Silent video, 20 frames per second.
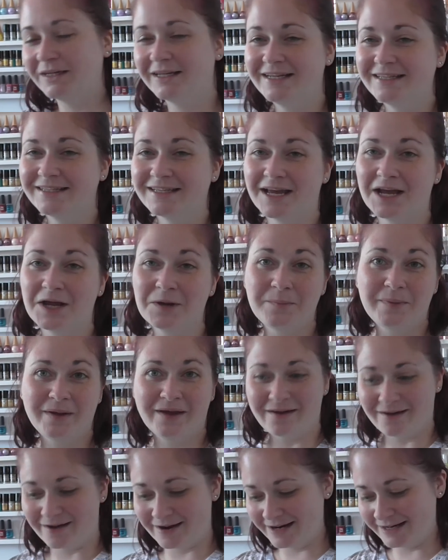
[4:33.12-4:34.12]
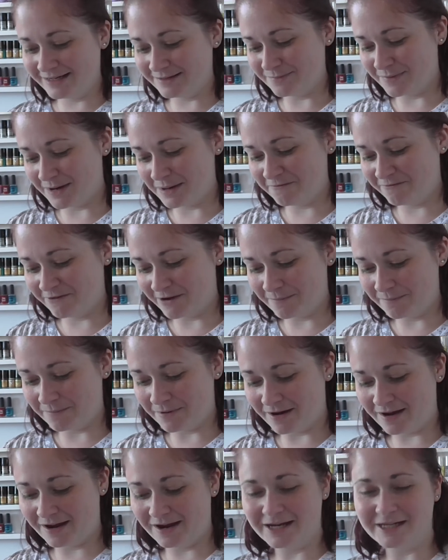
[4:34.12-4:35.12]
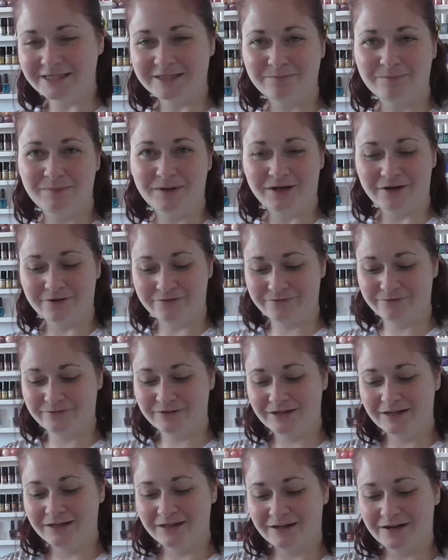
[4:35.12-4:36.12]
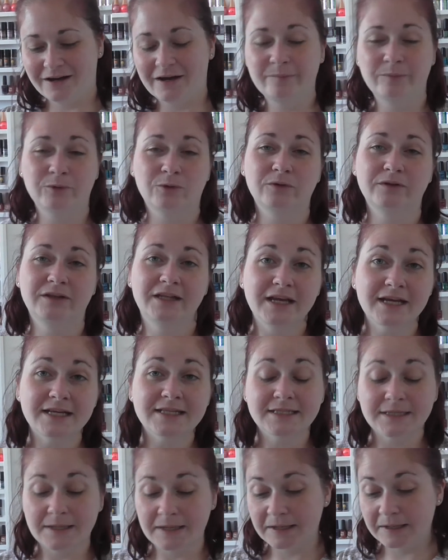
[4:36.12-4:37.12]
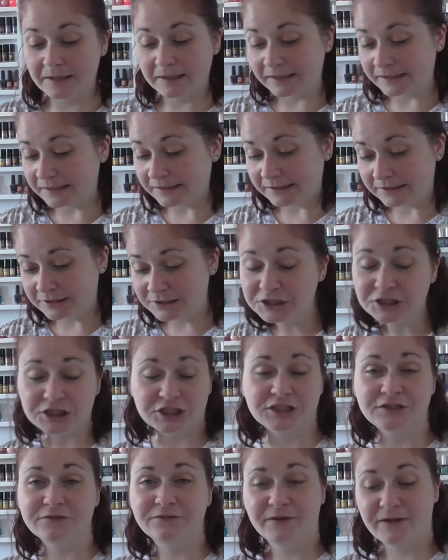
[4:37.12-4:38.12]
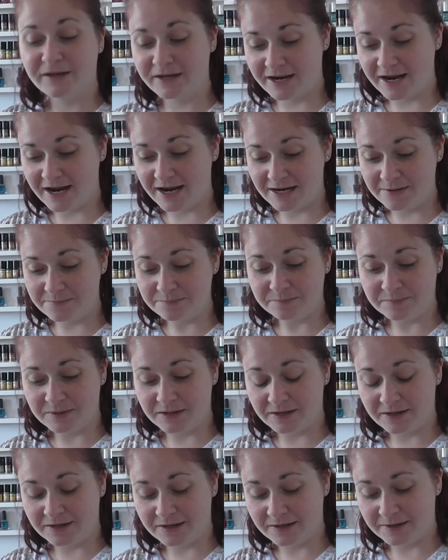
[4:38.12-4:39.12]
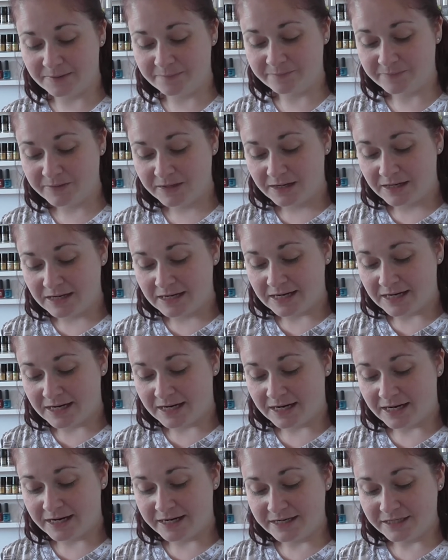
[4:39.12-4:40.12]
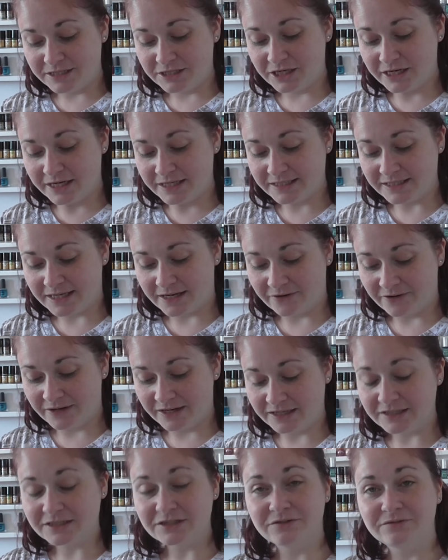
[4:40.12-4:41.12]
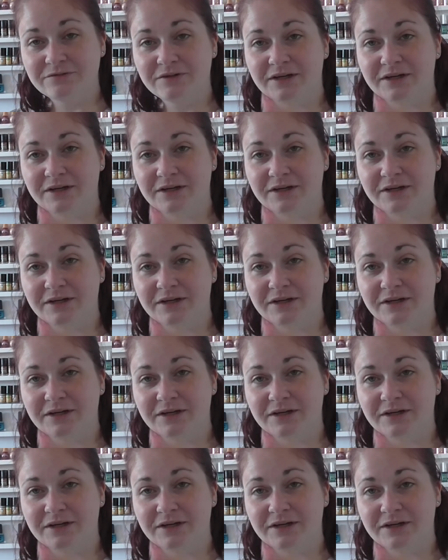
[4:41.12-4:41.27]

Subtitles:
is OPI's My Vampire is Buff. I bought this just for the name, and it turns out it's a